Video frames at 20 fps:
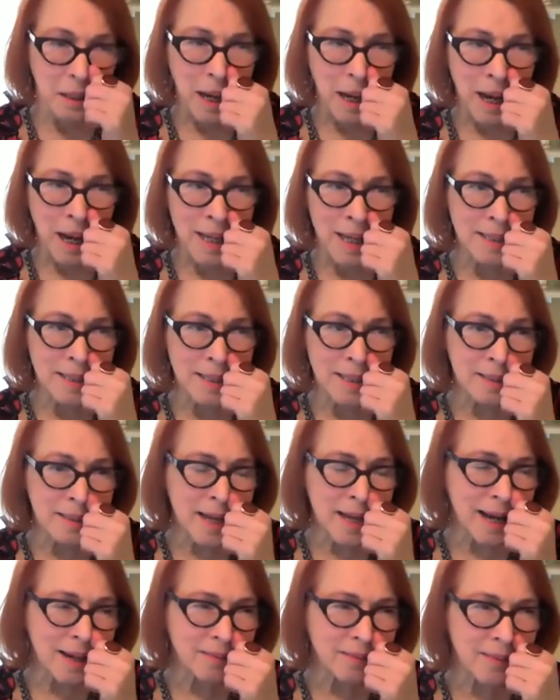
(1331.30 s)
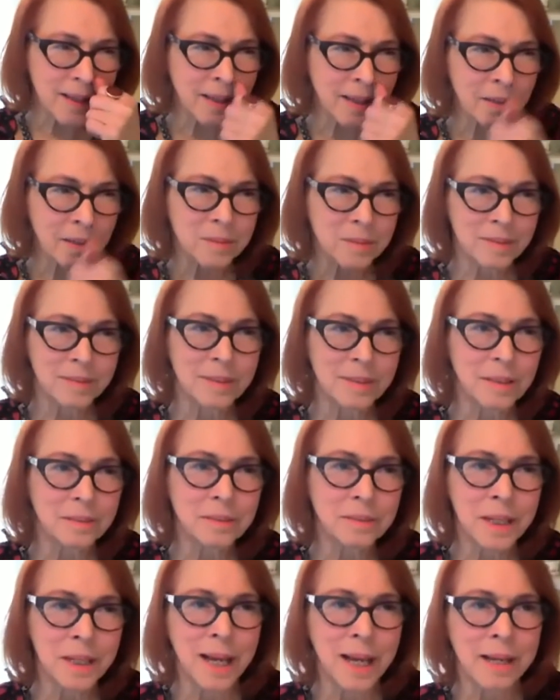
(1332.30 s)
I didn't have that. I was
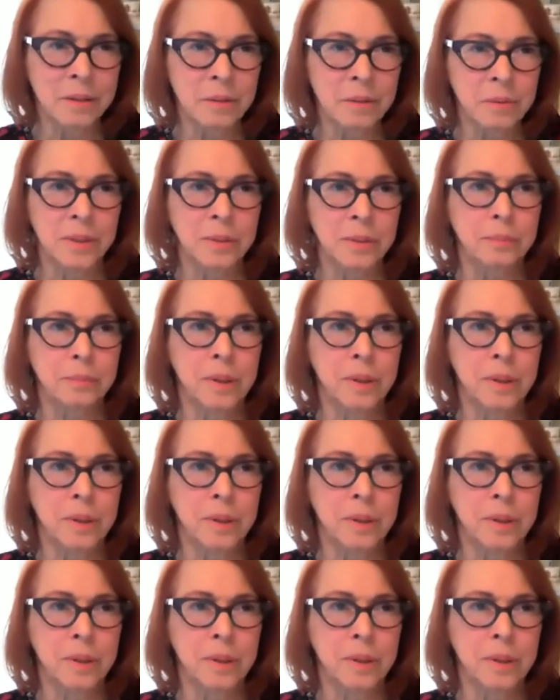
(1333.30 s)
never angry.